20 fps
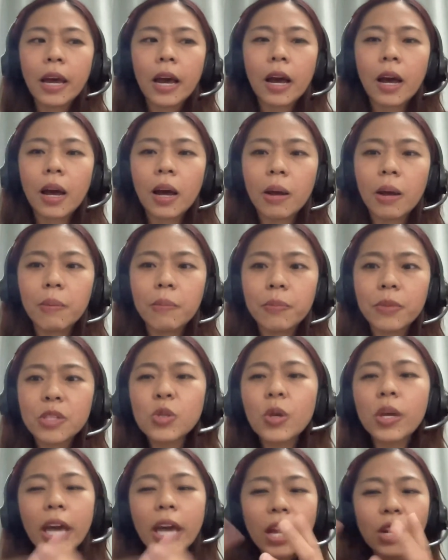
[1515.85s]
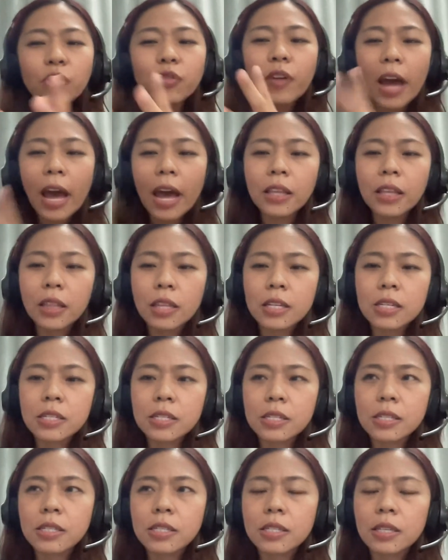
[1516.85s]
So I kind of had
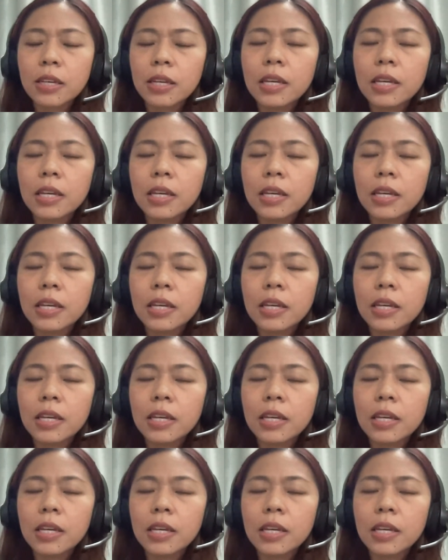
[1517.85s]
this